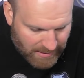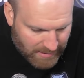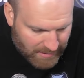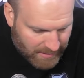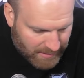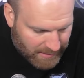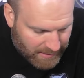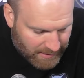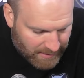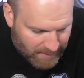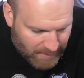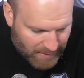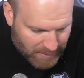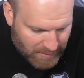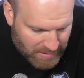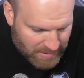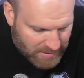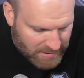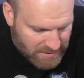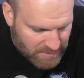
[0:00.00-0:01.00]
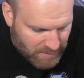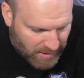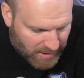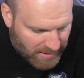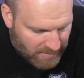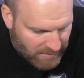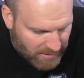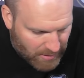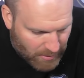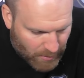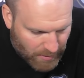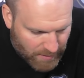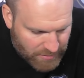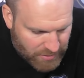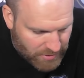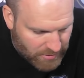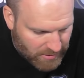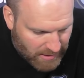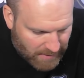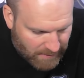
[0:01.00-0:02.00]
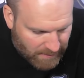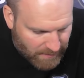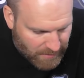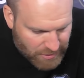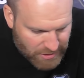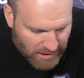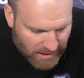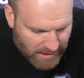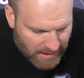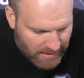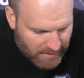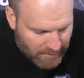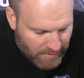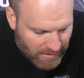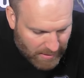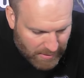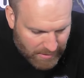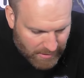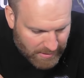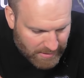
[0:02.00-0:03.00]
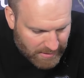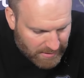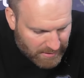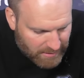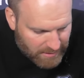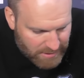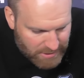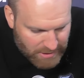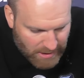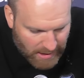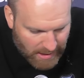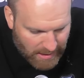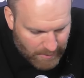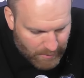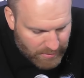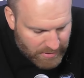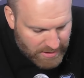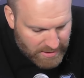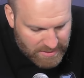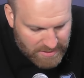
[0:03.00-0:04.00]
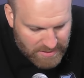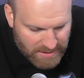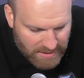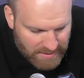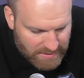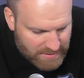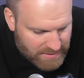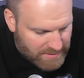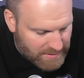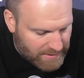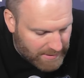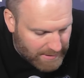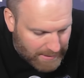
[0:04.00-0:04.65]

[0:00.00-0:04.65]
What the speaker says: I mean, despite, you know, rough shooting night for Ja, I mean, I thought he did a good job with the assists.